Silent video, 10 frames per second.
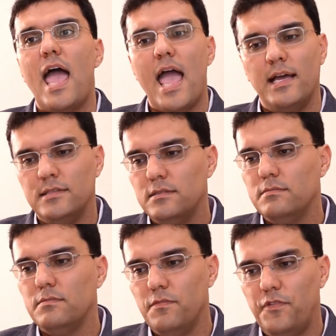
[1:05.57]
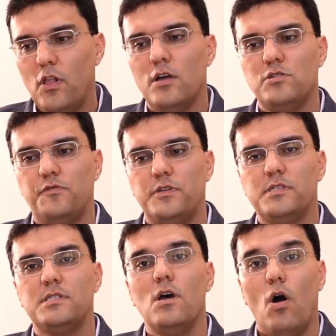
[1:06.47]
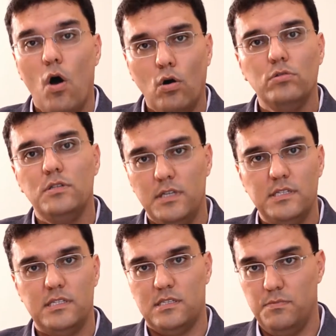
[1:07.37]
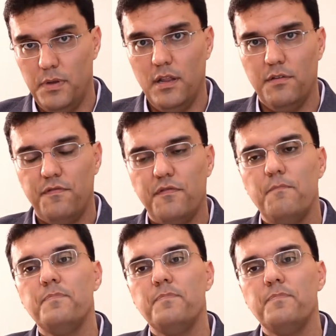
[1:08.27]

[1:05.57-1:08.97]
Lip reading: and philosophers hold this belief,